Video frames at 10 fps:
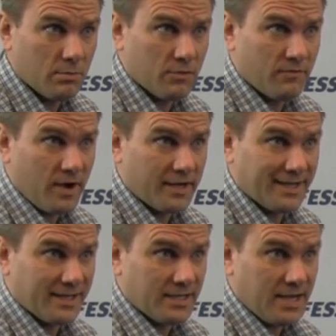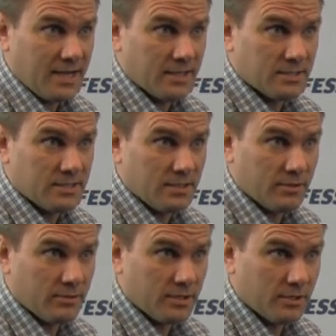providing an
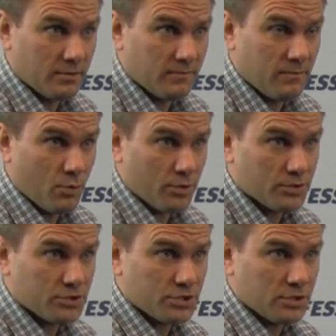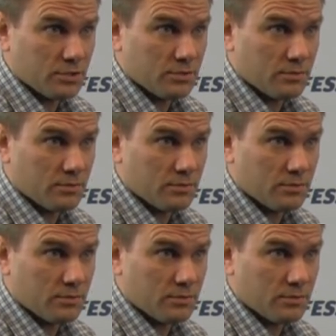anterior force